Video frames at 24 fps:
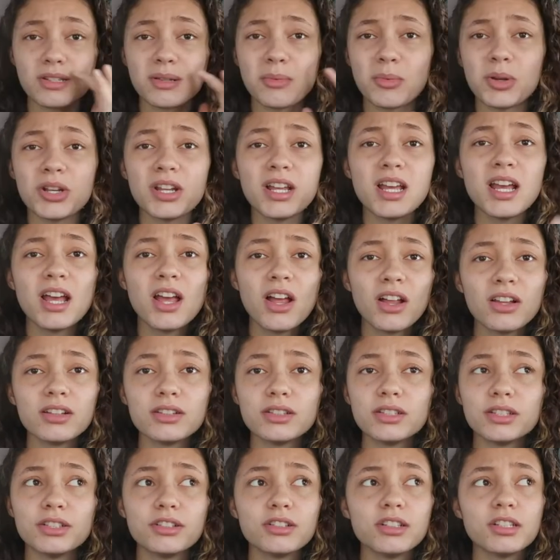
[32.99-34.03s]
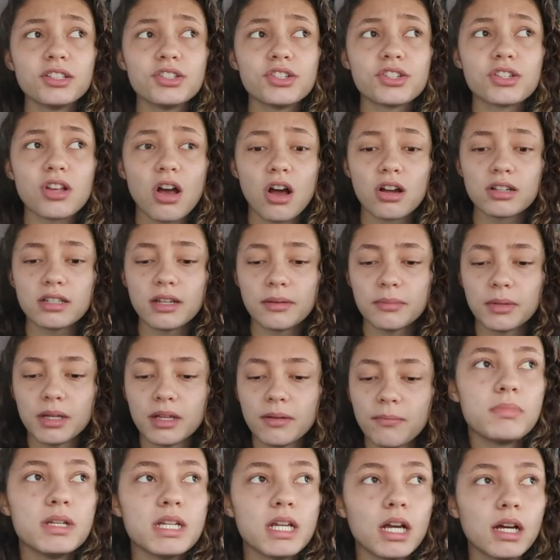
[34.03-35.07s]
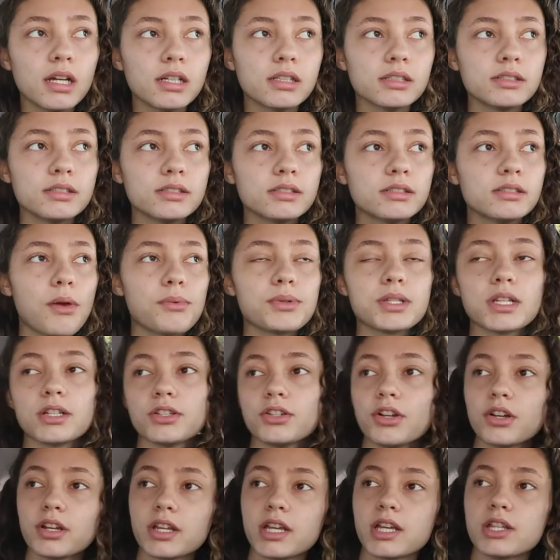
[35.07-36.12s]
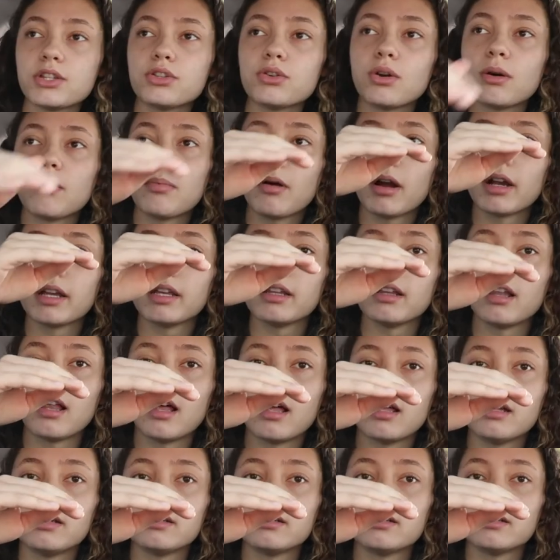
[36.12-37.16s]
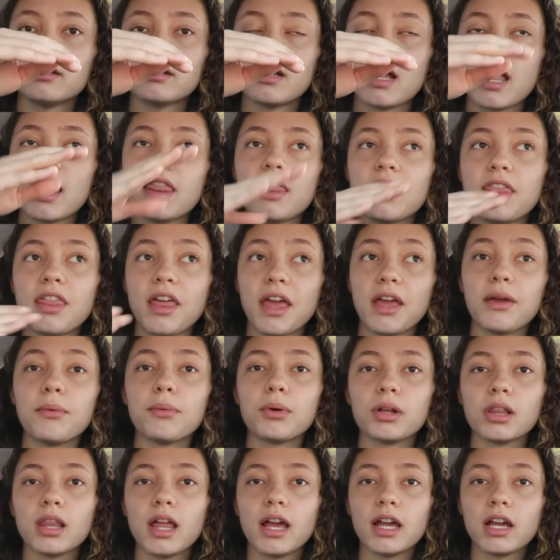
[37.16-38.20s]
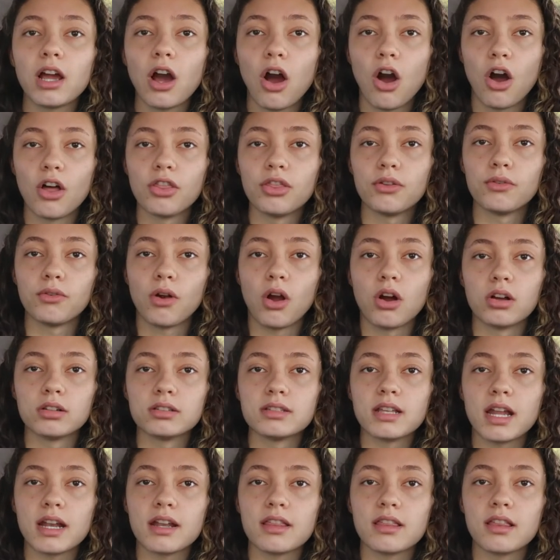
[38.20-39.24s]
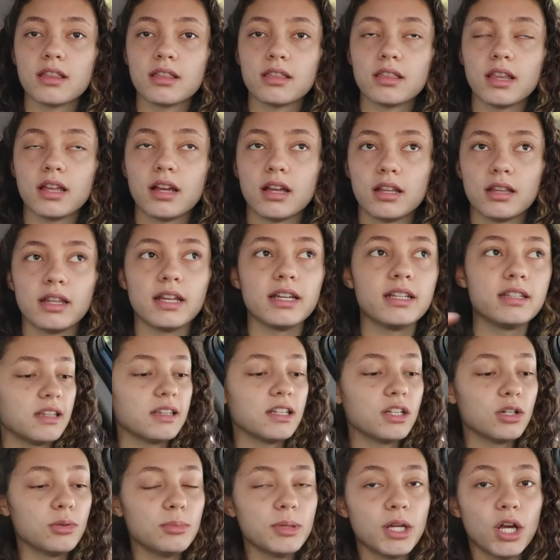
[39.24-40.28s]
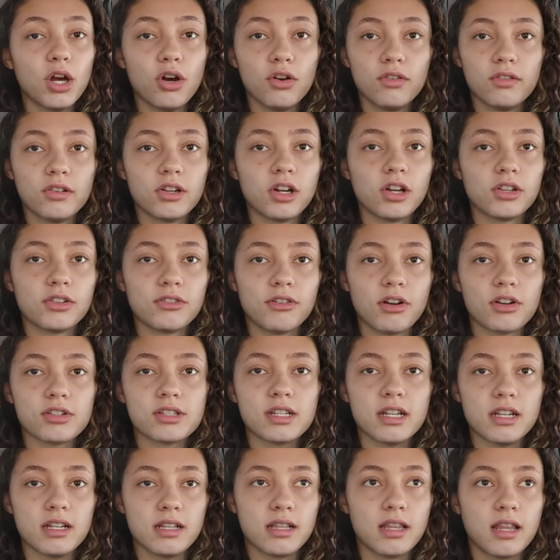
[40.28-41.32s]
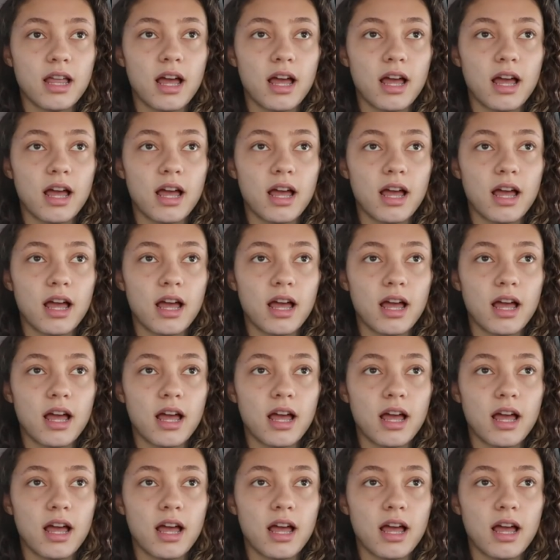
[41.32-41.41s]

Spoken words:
someone literally just honked at me because I was like turning into a parking lot and they were like on the wrong side of the like a little bit over on the wrong side of the